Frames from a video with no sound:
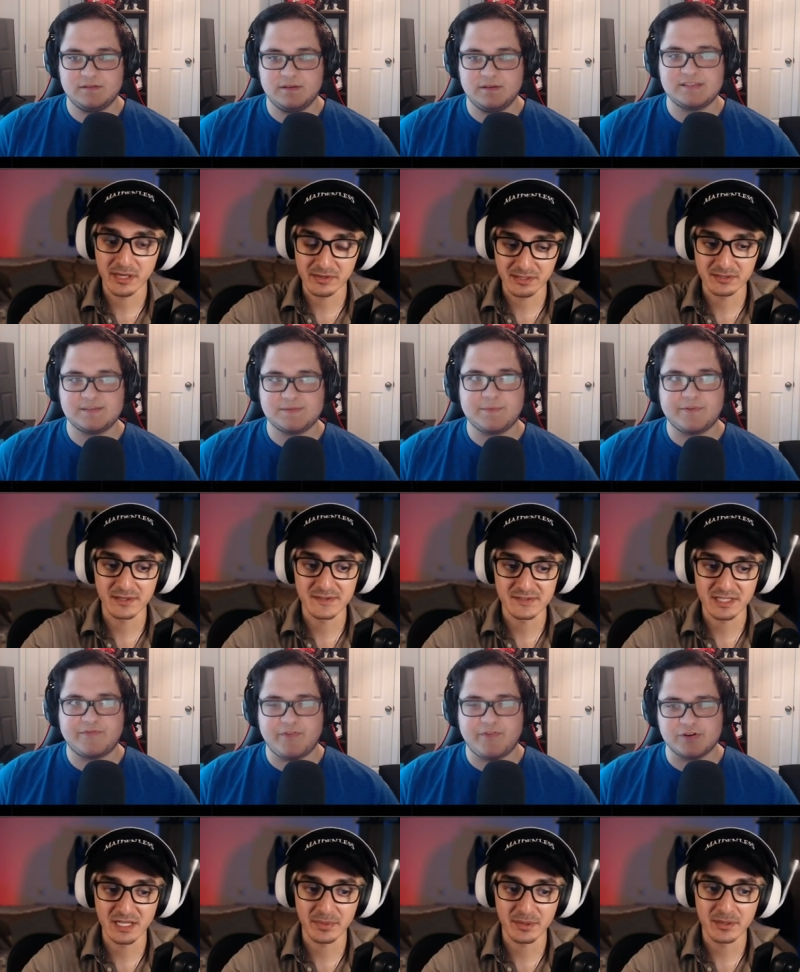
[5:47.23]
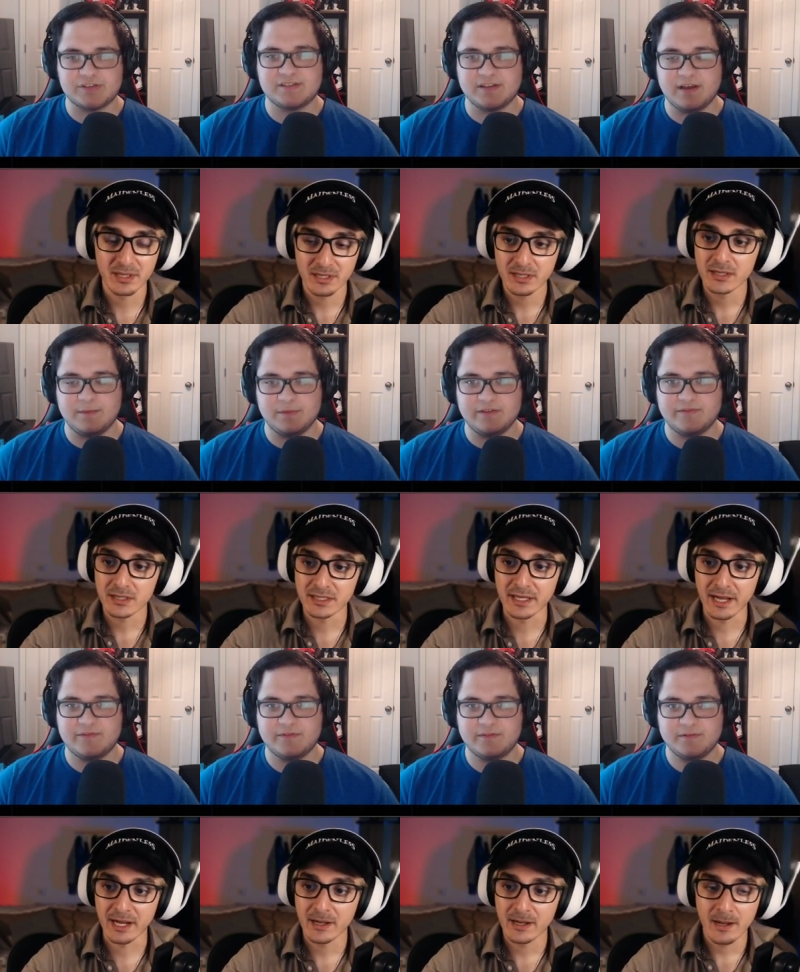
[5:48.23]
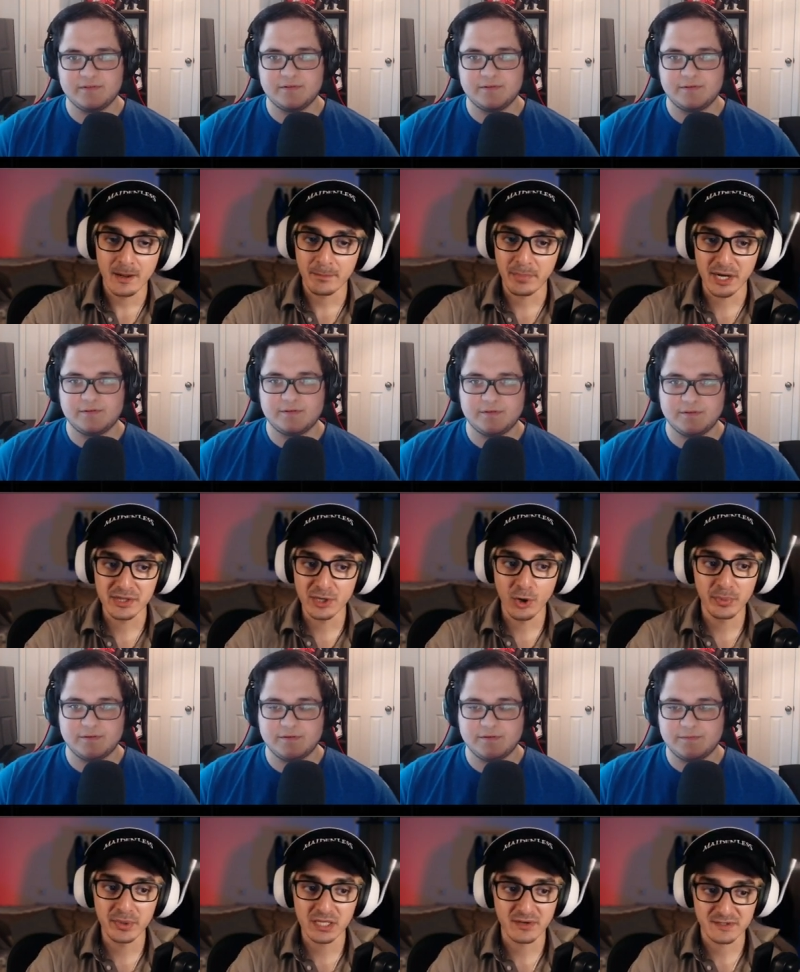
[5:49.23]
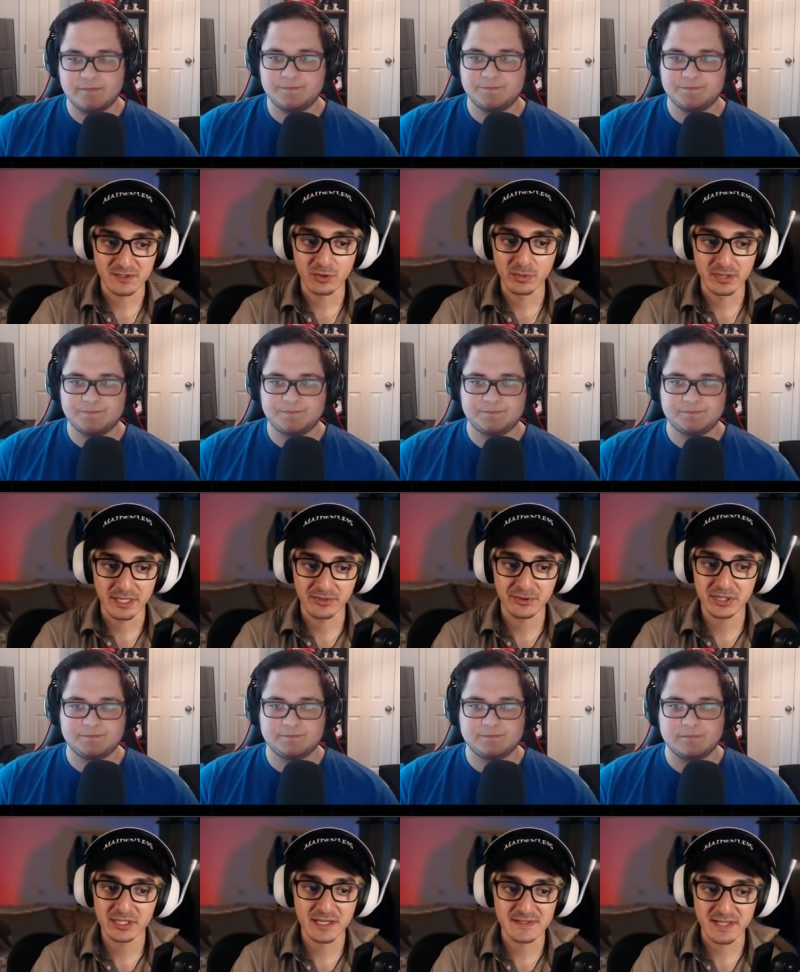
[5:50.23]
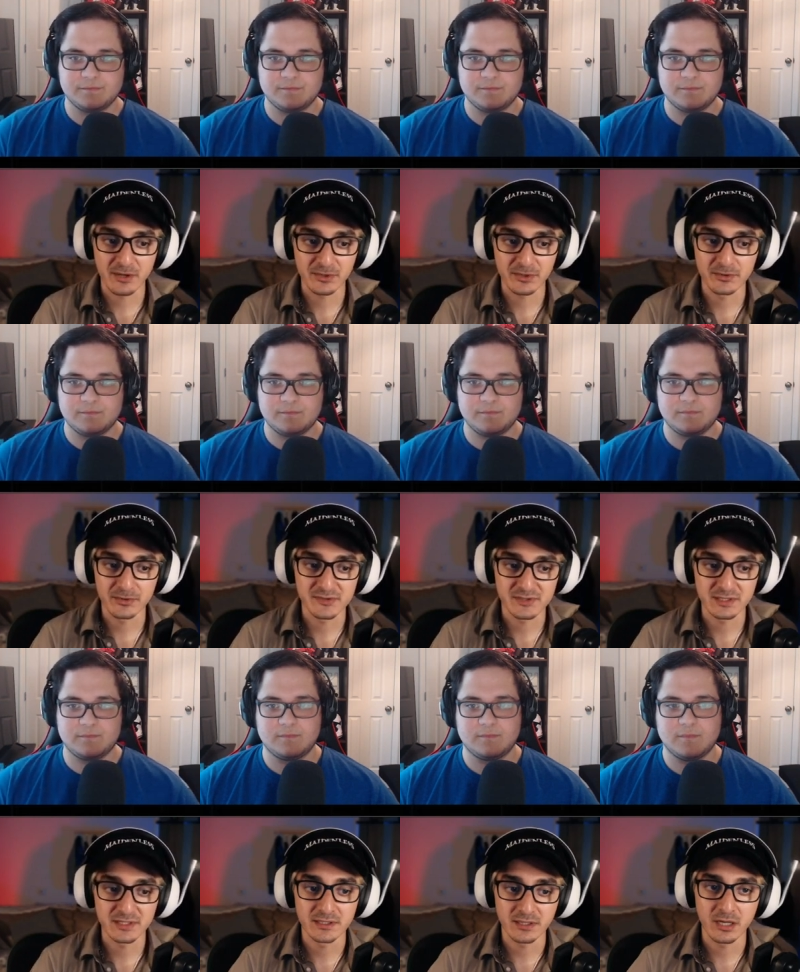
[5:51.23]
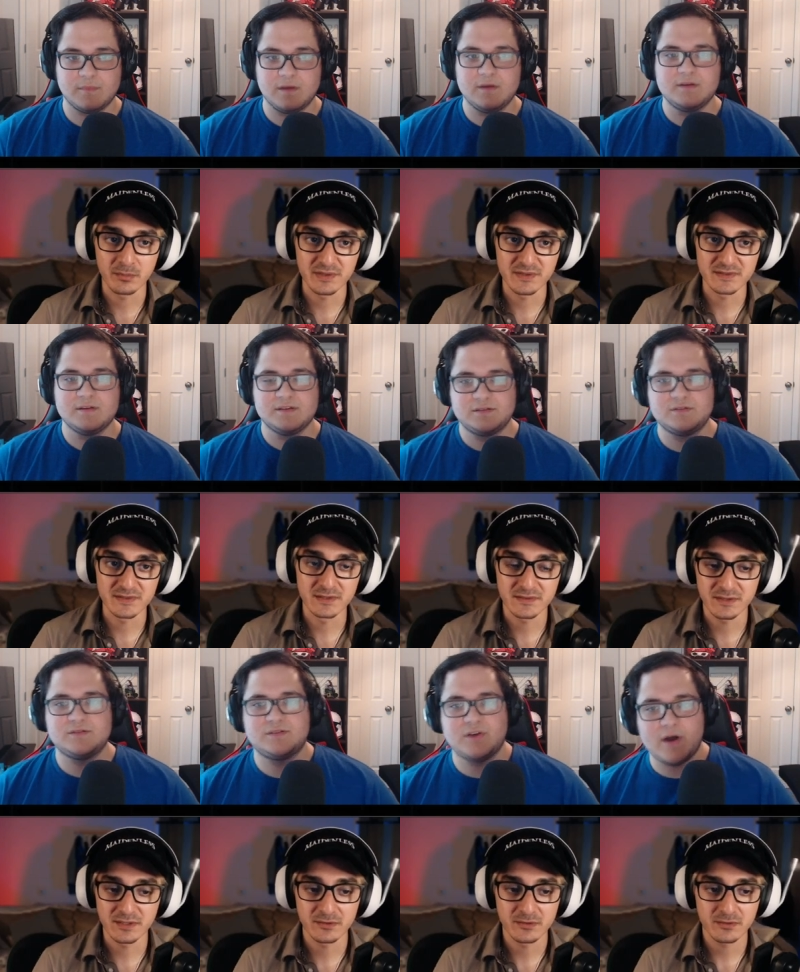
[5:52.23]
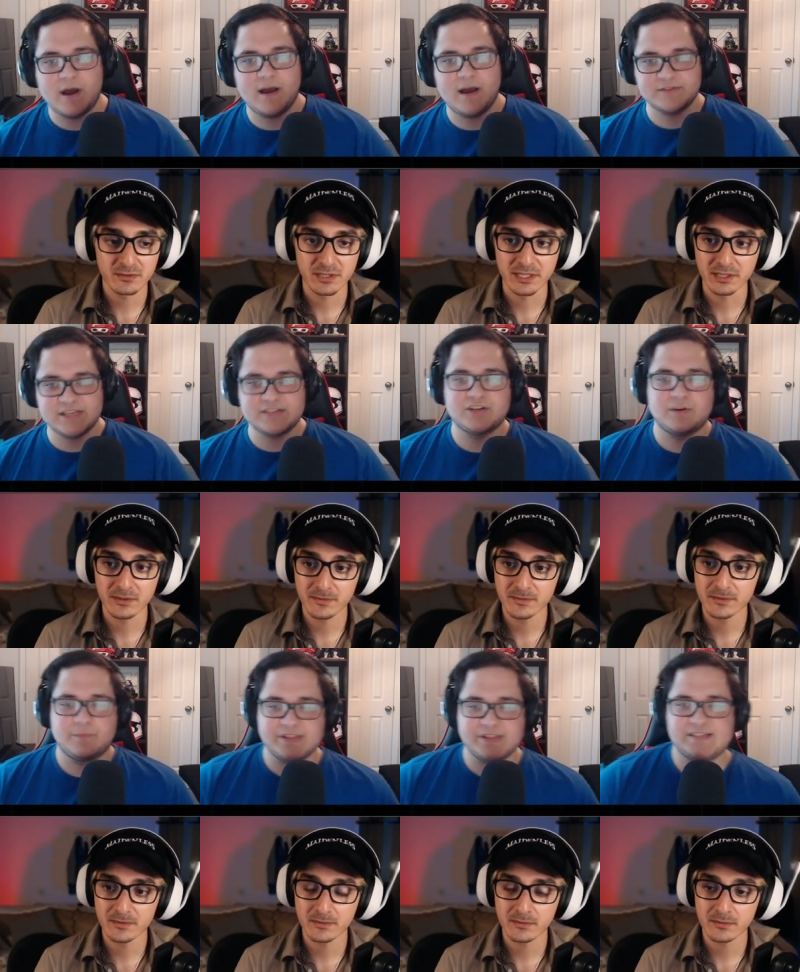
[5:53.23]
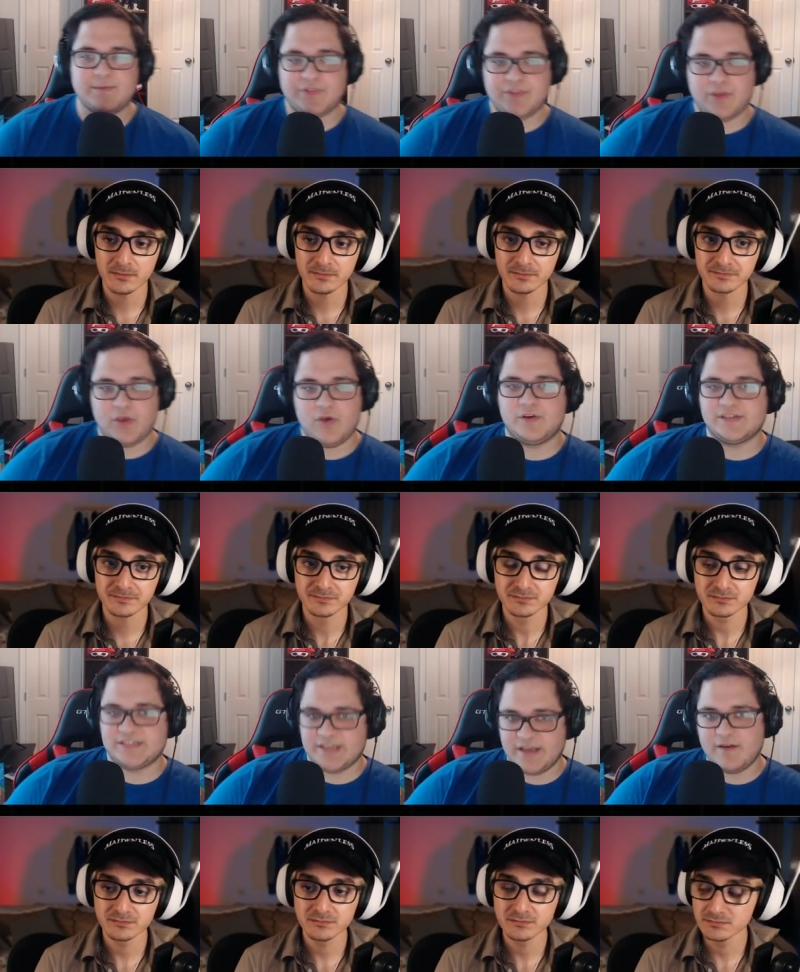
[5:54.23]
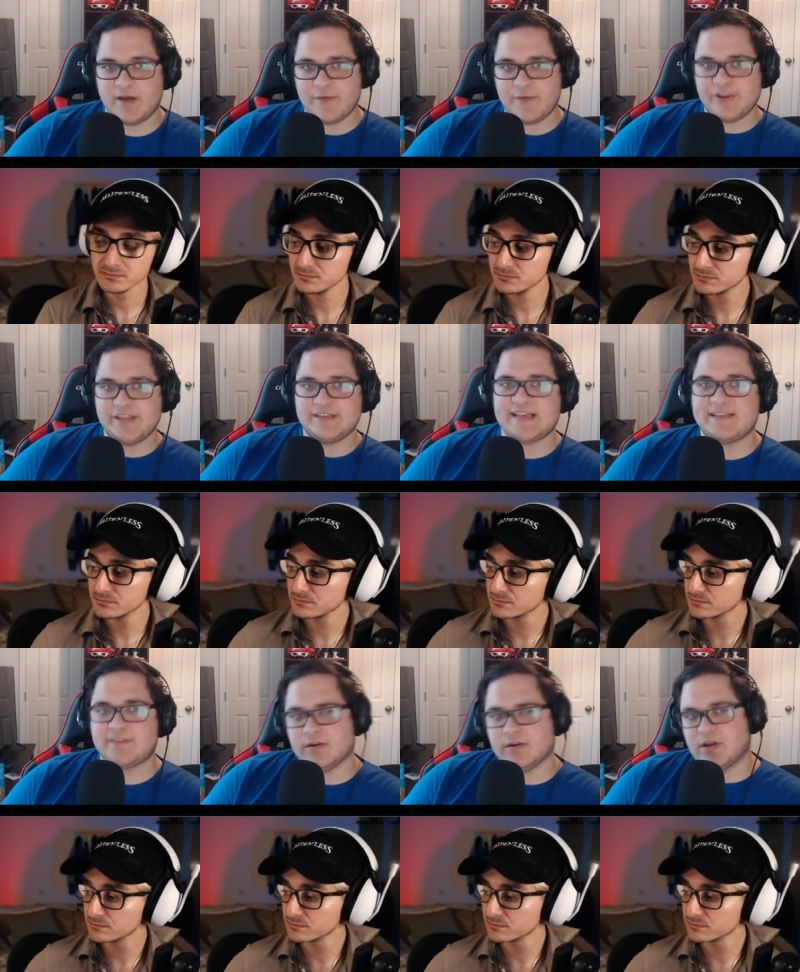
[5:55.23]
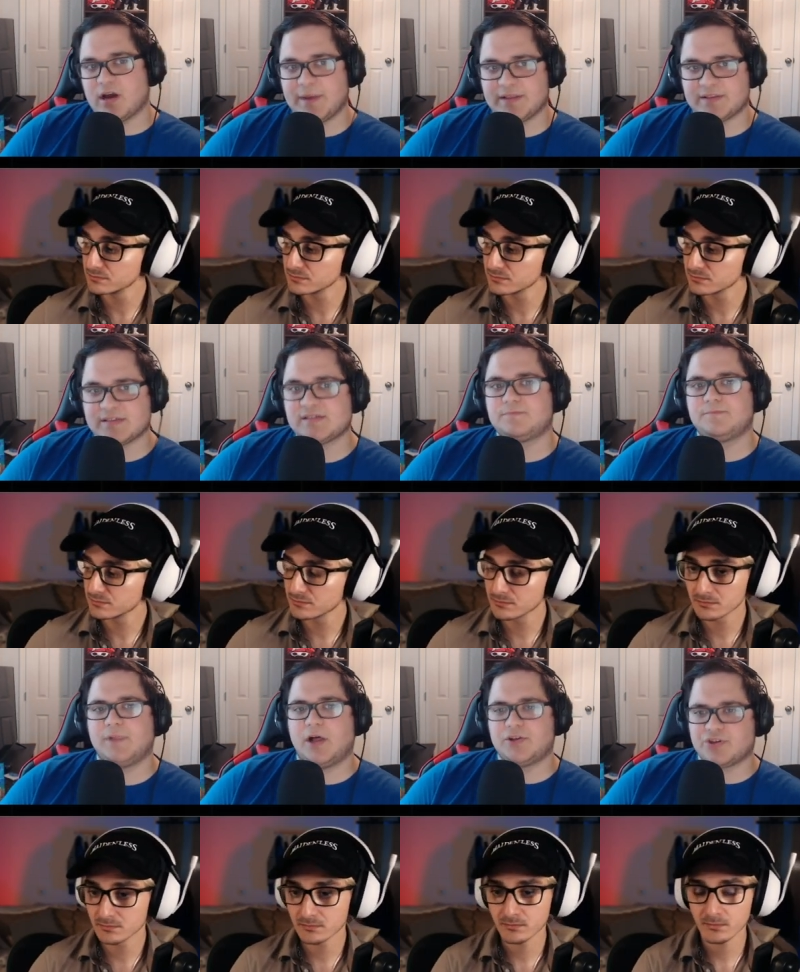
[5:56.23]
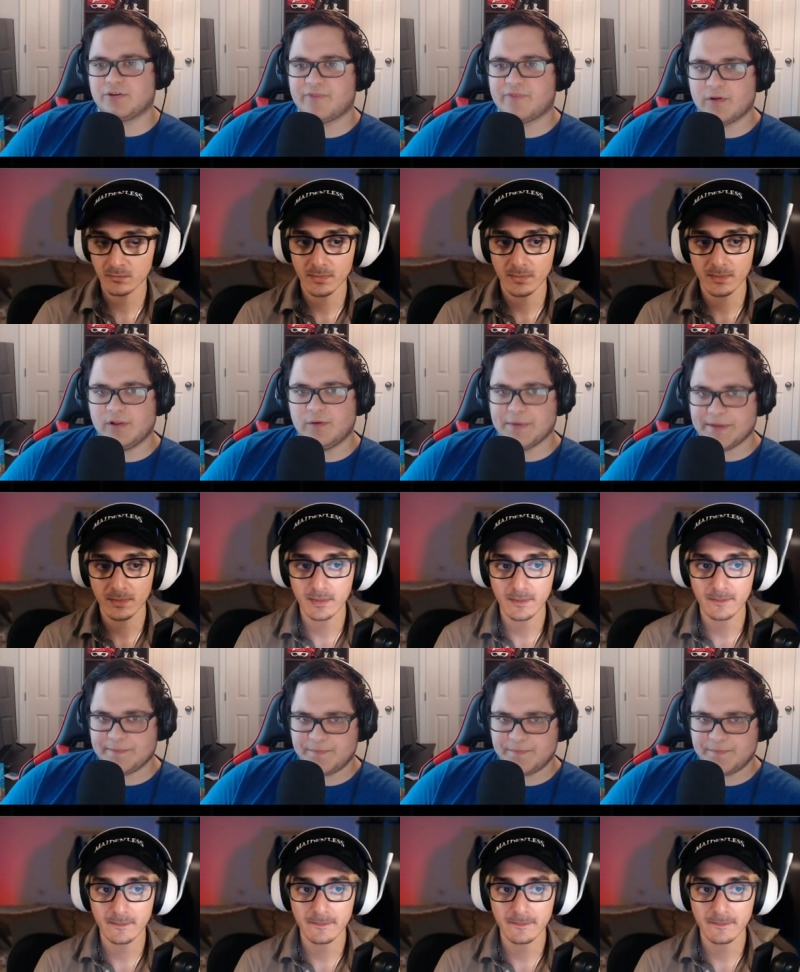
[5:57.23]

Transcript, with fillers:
Speaker 1: It's September first, I believe. Yeah, by the opening of October, like 30 days out, you'll you'll see it on PC. So
Speaker 2: uh, I was actually going to bring this up with you because I really sat there and thought about this launcher for a little bit,